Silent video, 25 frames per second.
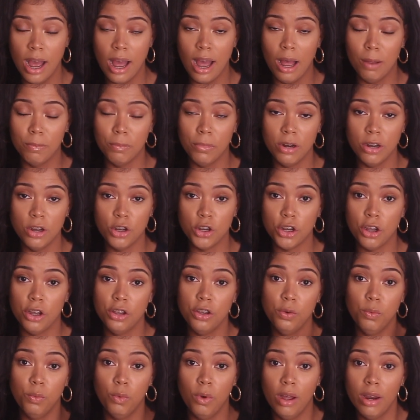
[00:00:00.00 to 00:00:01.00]
I'm going to show
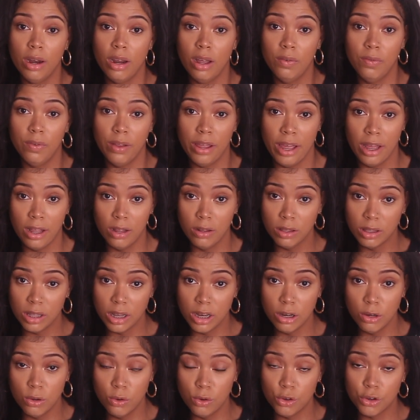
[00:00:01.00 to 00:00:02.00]
you one of a
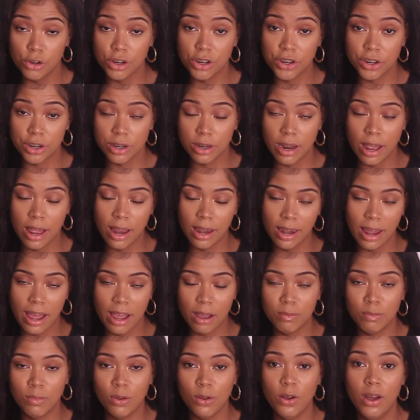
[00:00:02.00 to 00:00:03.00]
healthy nutrition
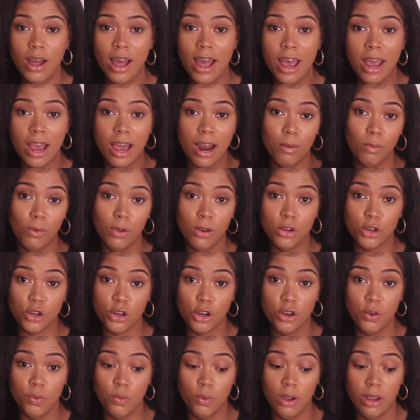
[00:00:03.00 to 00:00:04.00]
label, and I'm going to show
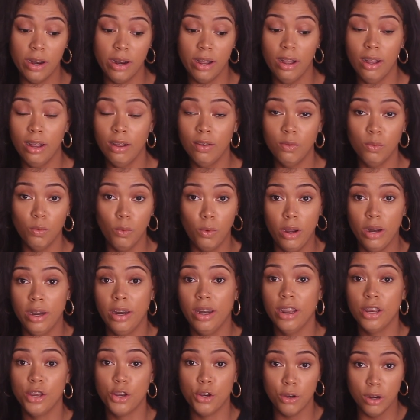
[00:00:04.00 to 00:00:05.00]
you one
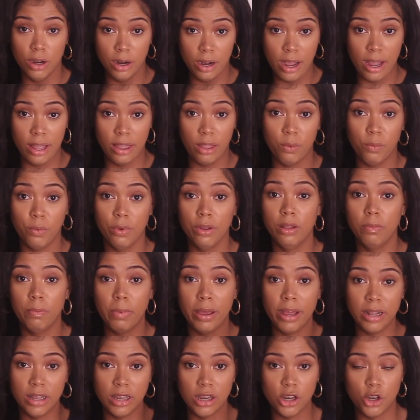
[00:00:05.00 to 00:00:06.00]
that you're going to have to really
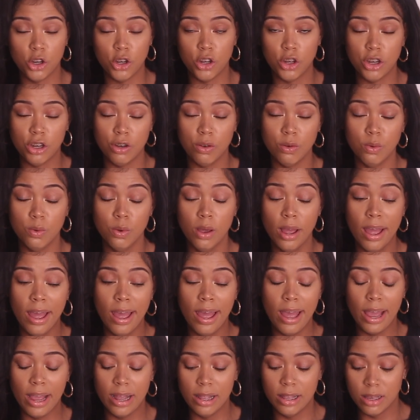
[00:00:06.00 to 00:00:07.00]
pay attention to
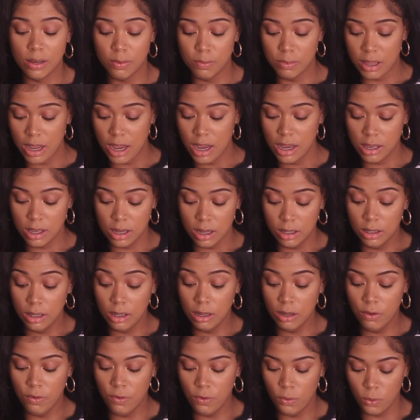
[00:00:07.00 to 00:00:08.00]
and some things to
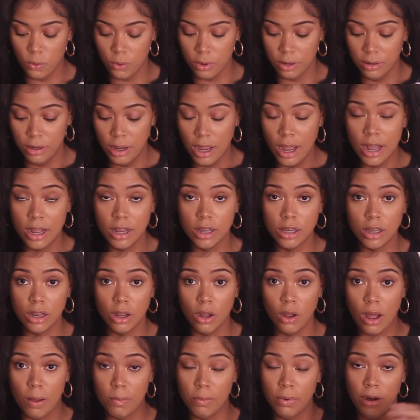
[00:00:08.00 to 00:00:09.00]
look for. So
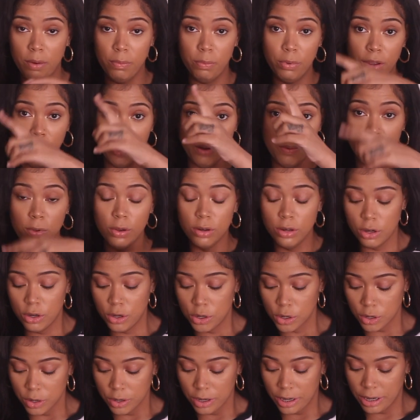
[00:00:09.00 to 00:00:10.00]
I'm going to put up on the
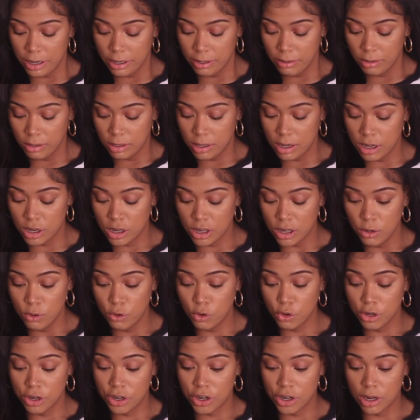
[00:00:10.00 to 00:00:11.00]
screen this
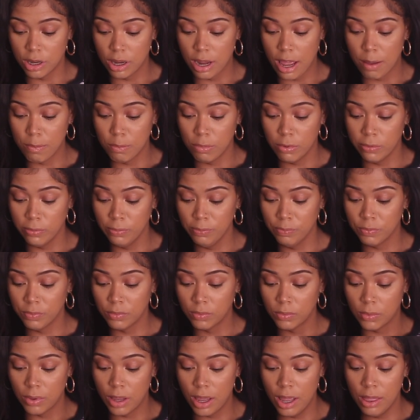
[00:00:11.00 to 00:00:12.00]
nutrition label,
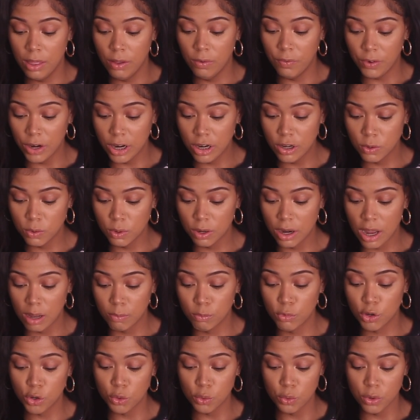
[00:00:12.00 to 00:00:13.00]
and the first one
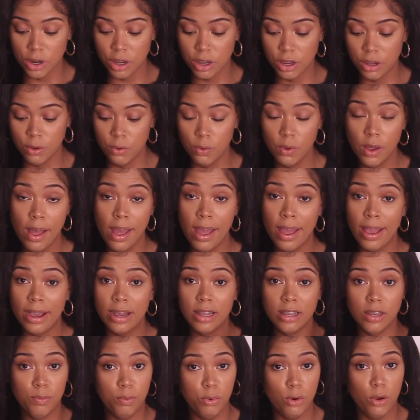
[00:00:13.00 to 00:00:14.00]
I'm showing you
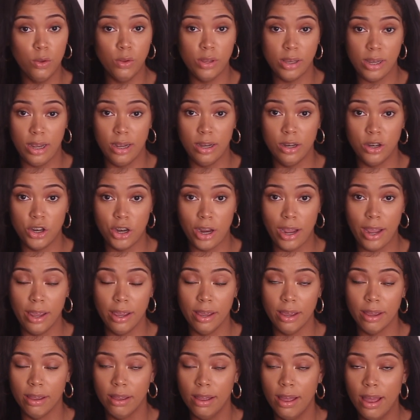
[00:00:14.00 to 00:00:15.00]
is a protein
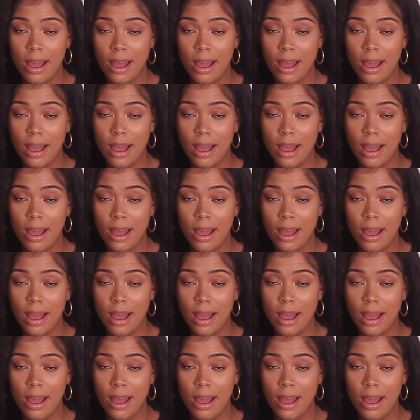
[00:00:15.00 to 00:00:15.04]
shake.